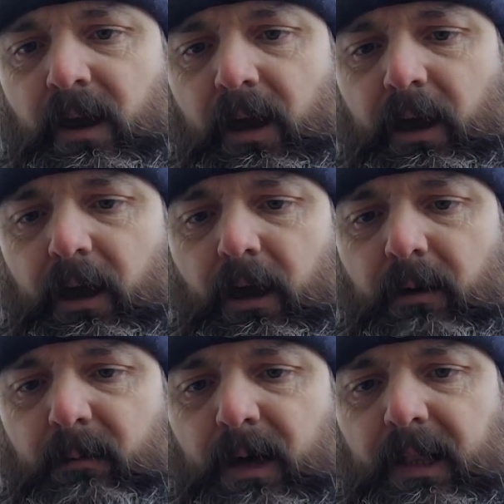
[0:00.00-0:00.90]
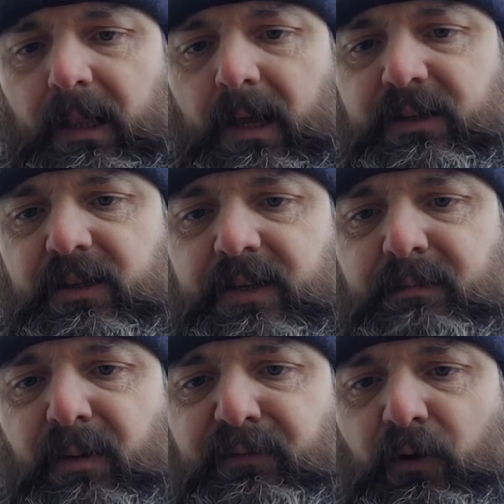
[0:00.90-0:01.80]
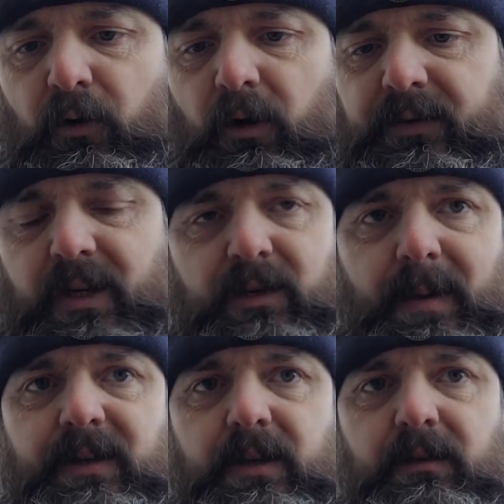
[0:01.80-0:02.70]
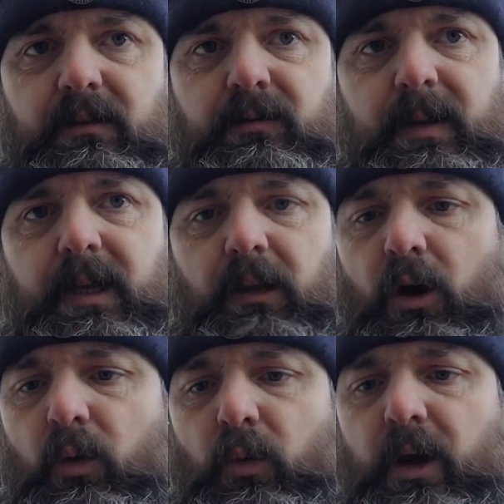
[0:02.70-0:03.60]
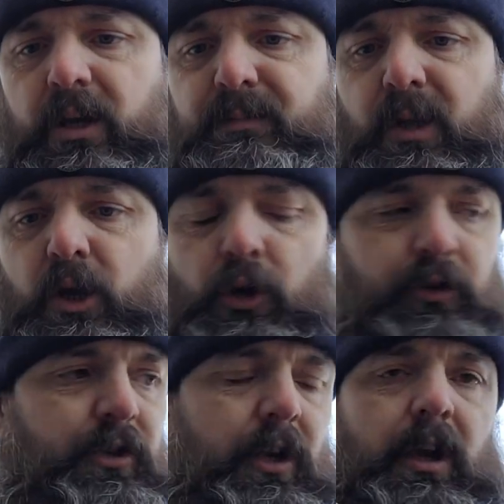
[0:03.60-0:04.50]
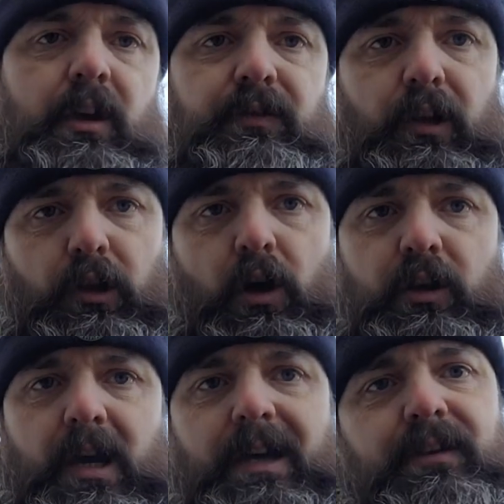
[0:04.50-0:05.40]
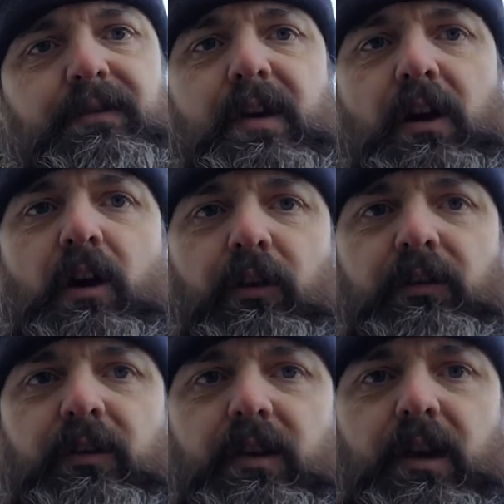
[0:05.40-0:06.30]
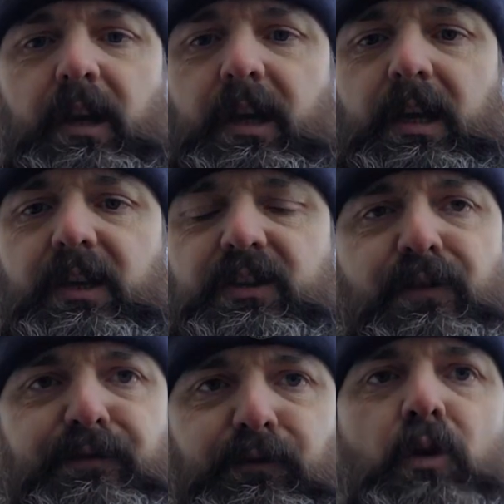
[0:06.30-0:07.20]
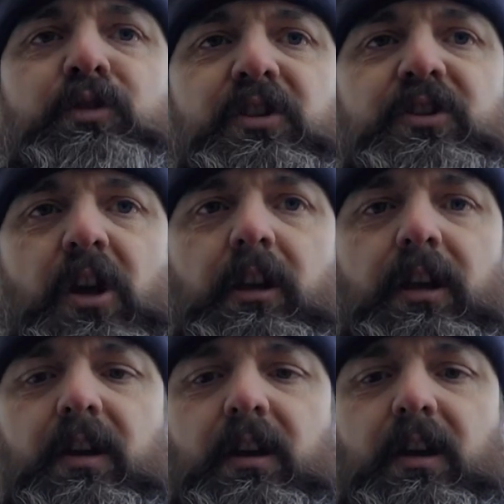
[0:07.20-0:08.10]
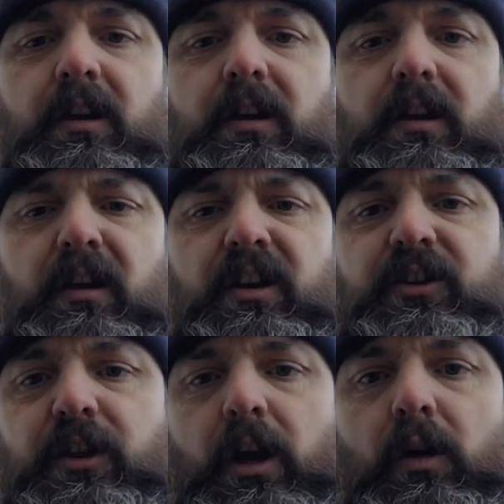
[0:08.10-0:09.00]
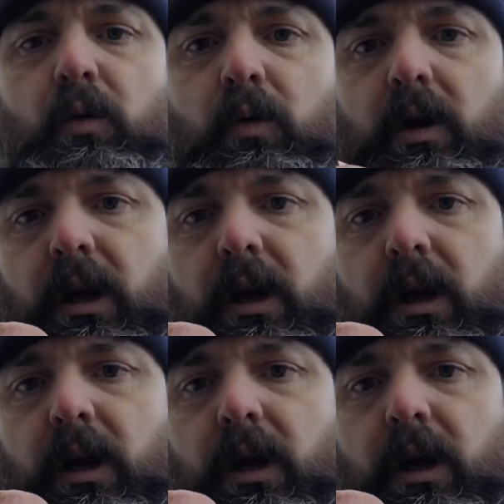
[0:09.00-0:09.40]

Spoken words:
And as I said before, I was expecting it to be a lot worse, because the log I did that on is frozen solid. So